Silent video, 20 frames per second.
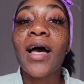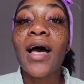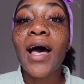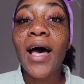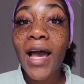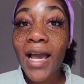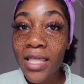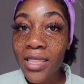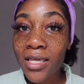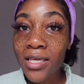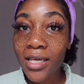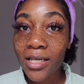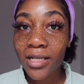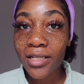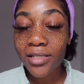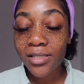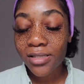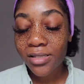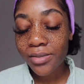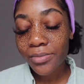I think it
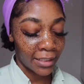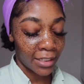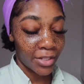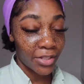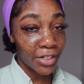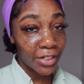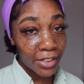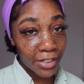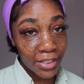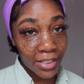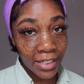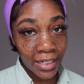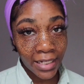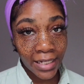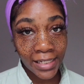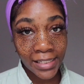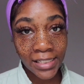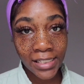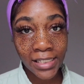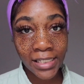is. And the third thing
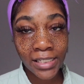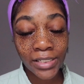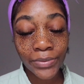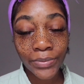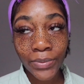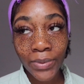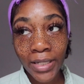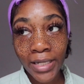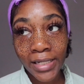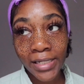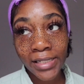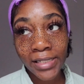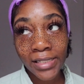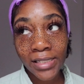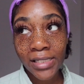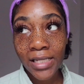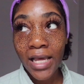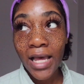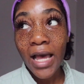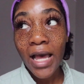I did
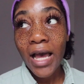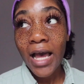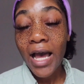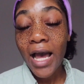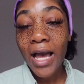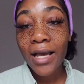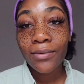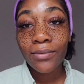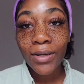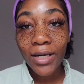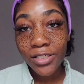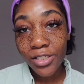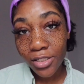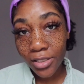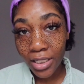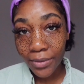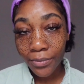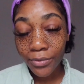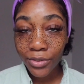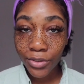was I watched a
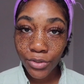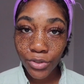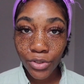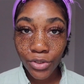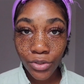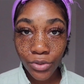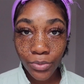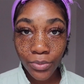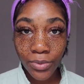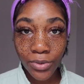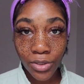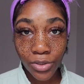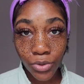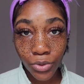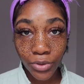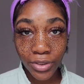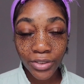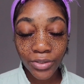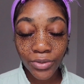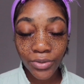couple YouTube
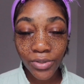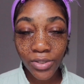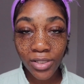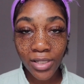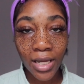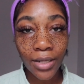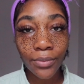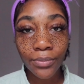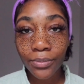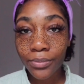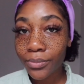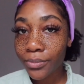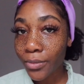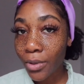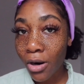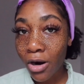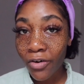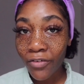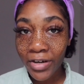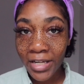tutorials that
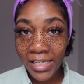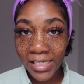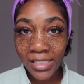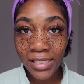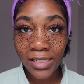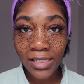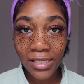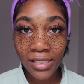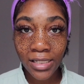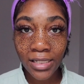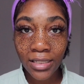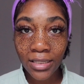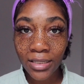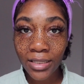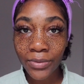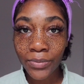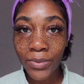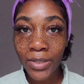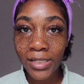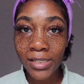already existed,
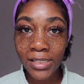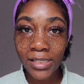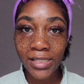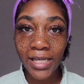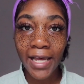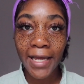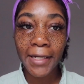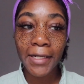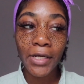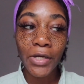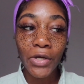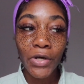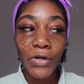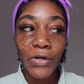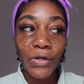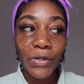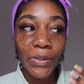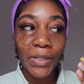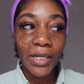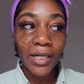the ones that
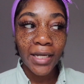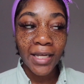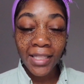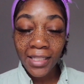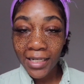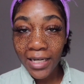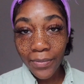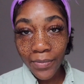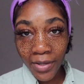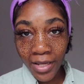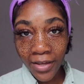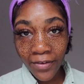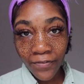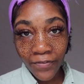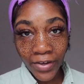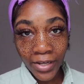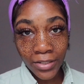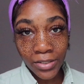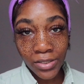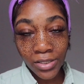ended up being
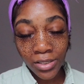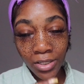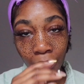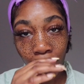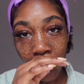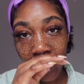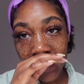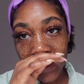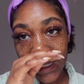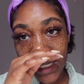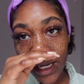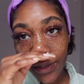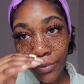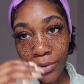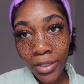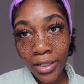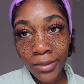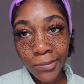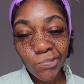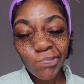fails and the ones that
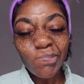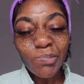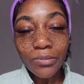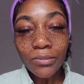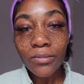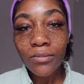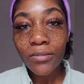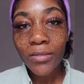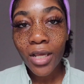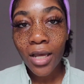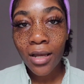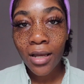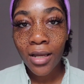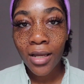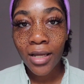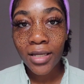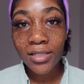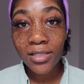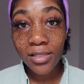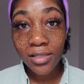were
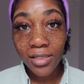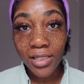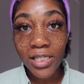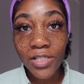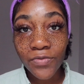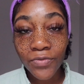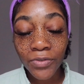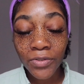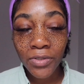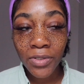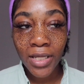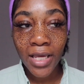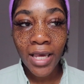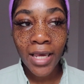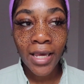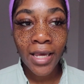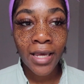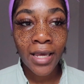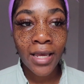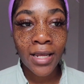successful,
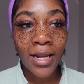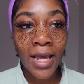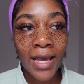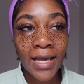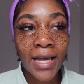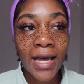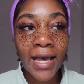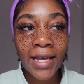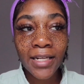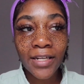and I kind